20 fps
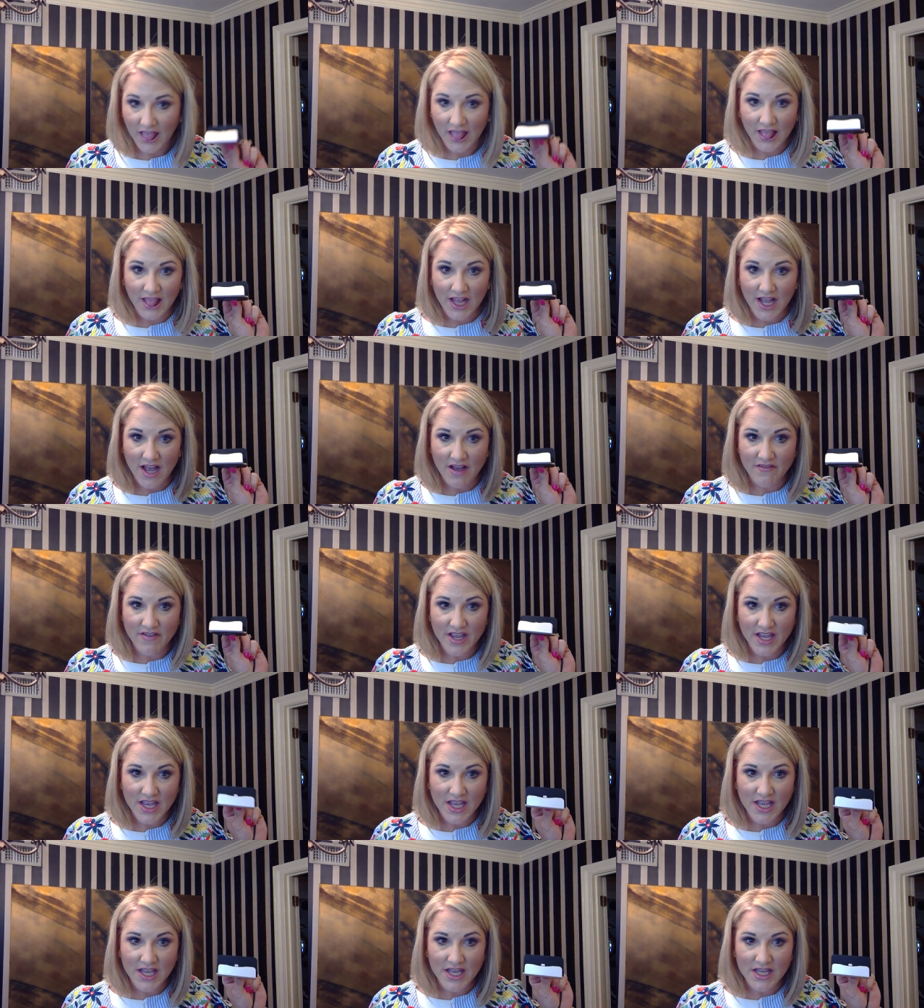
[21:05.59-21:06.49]
Love
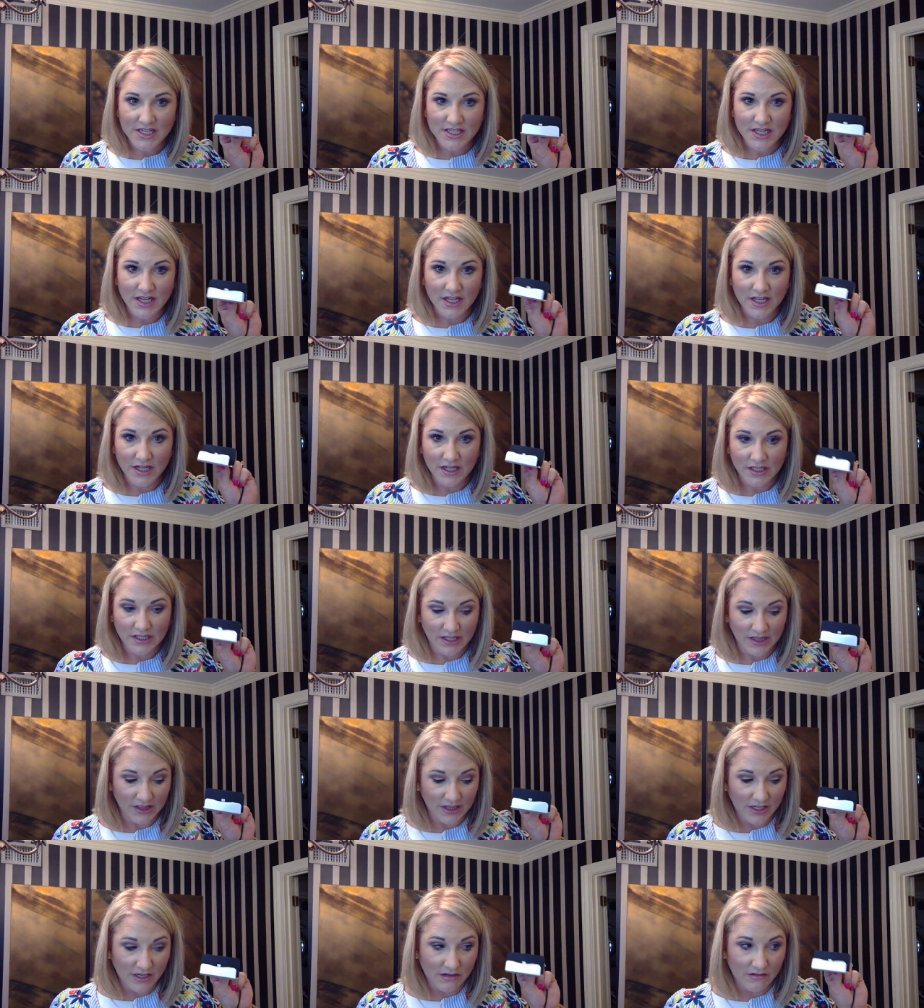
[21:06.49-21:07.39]
it.
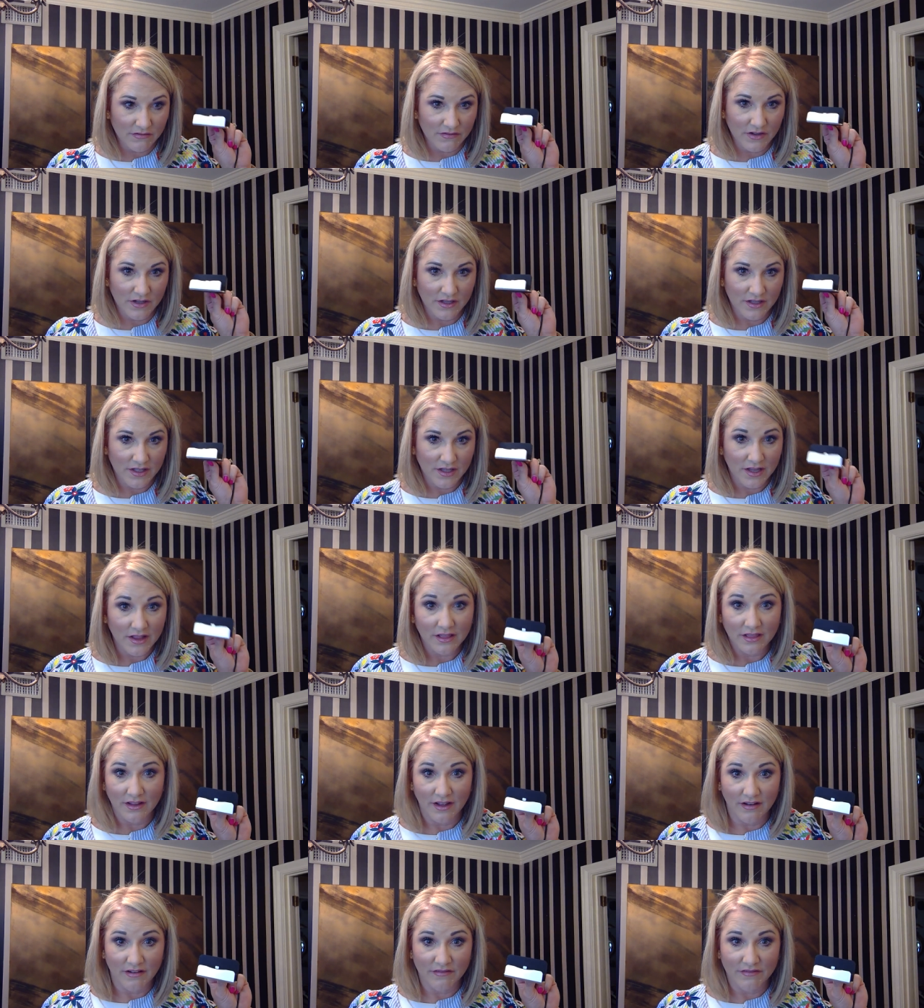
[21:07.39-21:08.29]
Love,
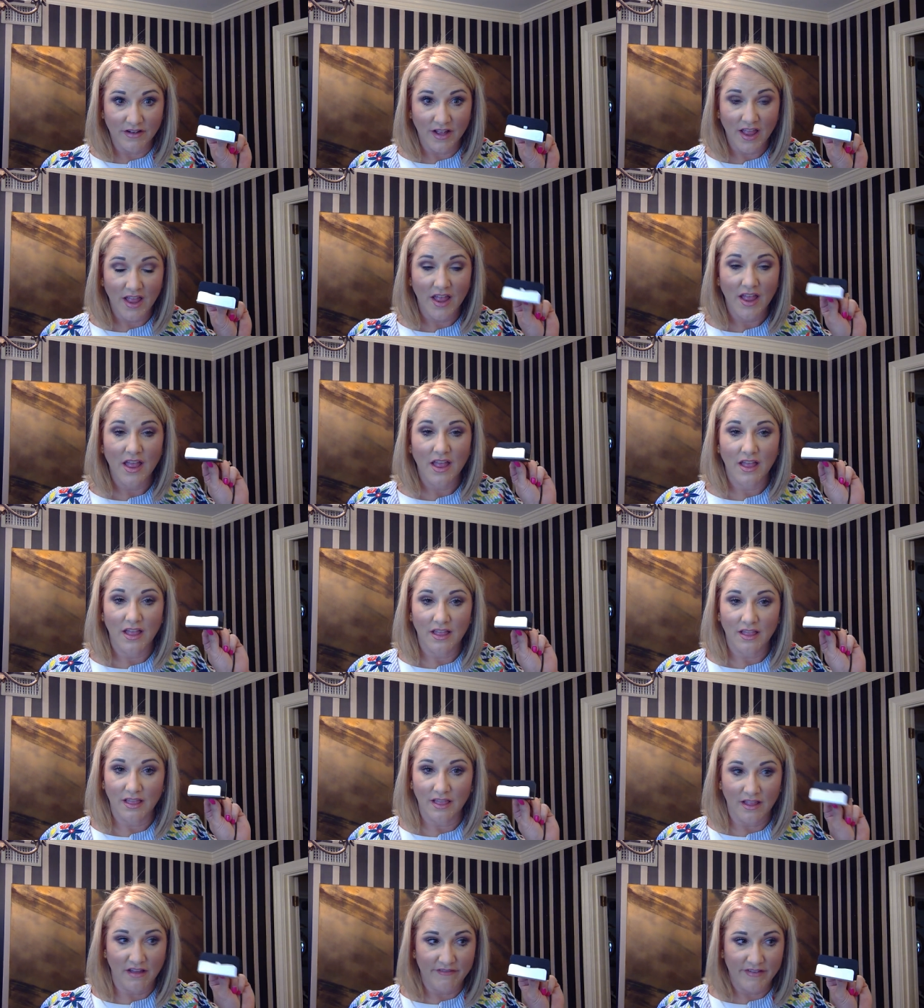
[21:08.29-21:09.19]
love,
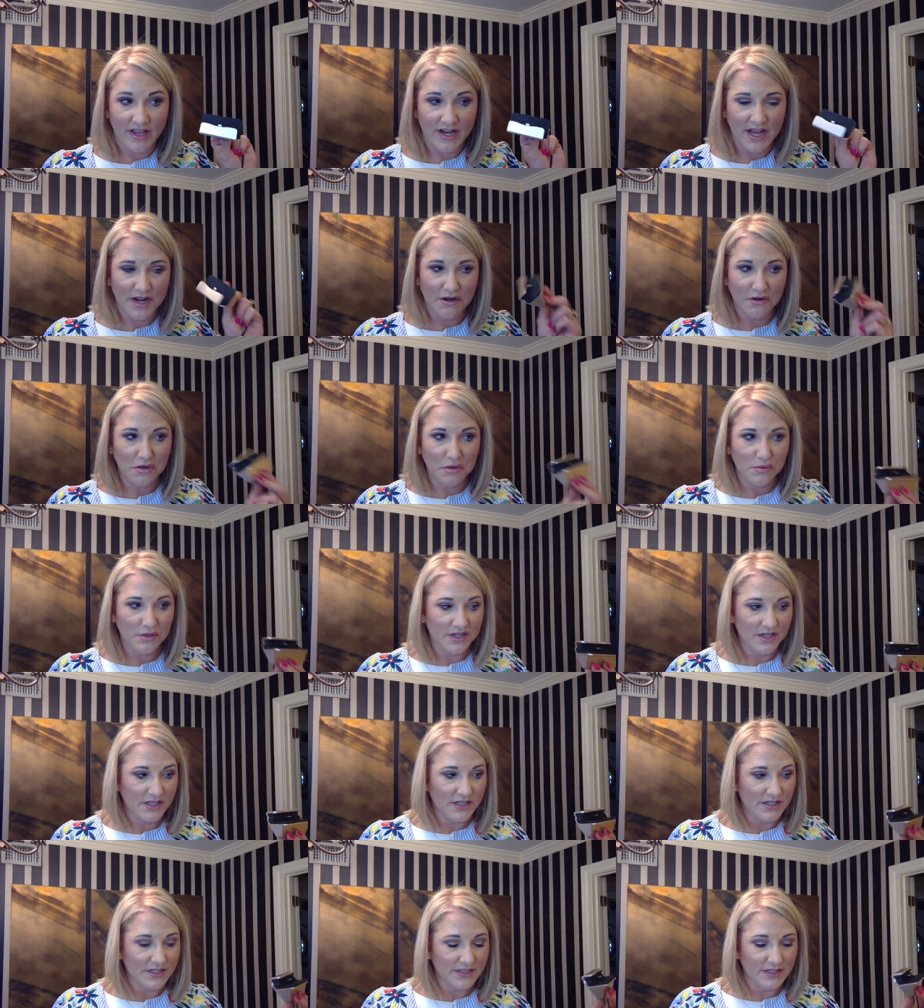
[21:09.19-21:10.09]
love it. I don't know what
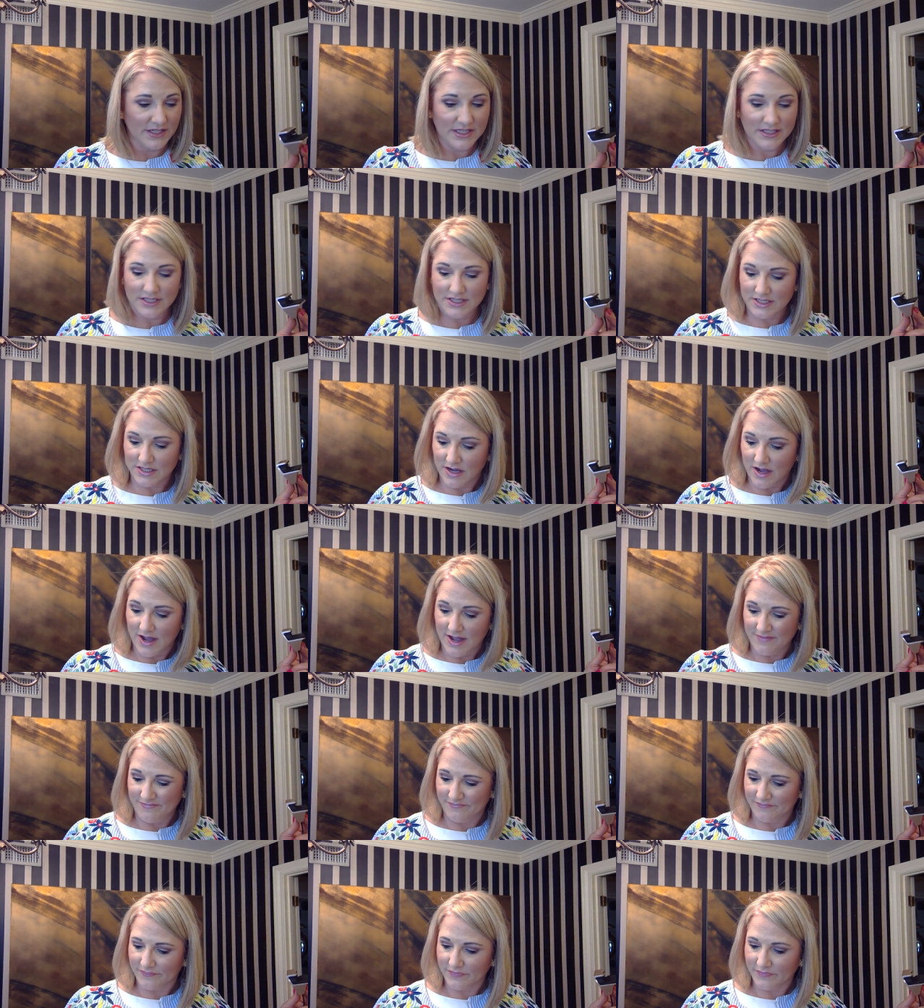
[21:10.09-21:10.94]
it is. At least it's not,